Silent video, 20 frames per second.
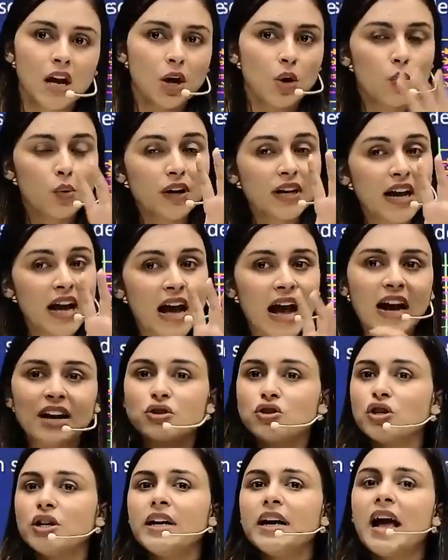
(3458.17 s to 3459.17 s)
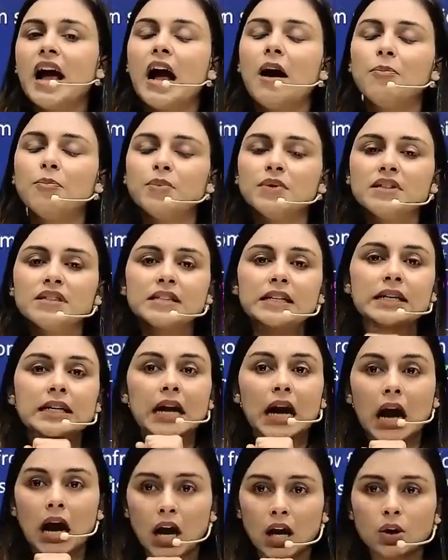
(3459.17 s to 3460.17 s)
what actually happens in
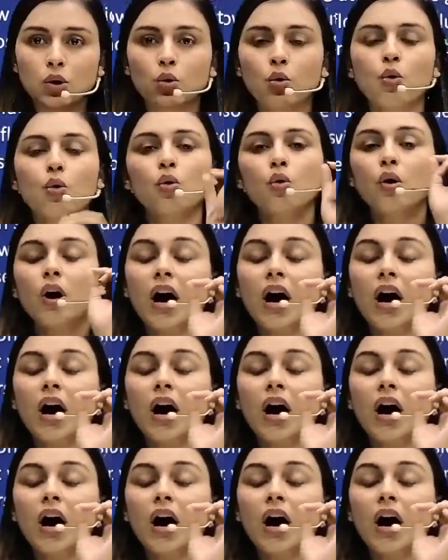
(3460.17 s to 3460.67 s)
ro